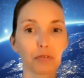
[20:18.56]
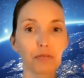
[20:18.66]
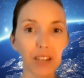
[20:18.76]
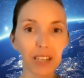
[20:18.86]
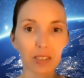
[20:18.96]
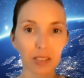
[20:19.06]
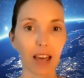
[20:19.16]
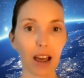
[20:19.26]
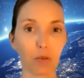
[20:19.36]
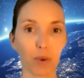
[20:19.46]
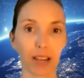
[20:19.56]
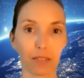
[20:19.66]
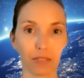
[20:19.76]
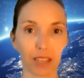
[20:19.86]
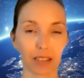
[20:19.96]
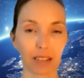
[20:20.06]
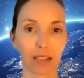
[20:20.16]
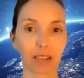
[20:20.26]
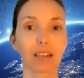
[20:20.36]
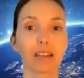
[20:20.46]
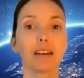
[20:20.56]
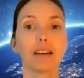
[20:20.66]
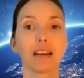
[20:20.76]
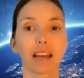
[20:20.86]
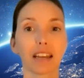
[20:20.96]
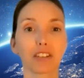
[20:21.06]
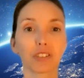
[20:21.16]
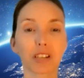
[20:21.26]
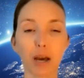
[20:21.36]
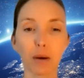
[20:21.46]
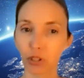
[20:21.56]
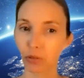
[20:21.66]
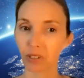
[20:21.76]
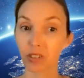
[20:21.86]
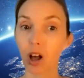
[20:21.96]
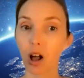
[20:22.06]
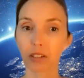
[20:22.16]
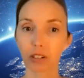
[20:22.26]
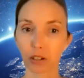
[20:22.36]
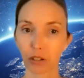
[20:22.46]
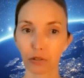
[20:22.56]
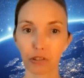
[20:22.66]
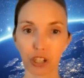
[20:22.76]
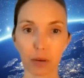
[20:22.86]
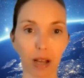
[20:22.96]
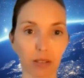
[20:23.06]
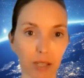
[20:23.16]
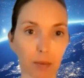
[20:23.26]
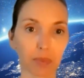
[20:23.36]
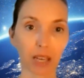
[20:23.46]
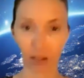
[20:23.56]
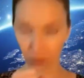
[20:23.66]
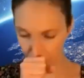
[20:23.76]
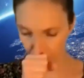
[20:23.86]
fix that way of thinking and to come to a solid conclusion about something.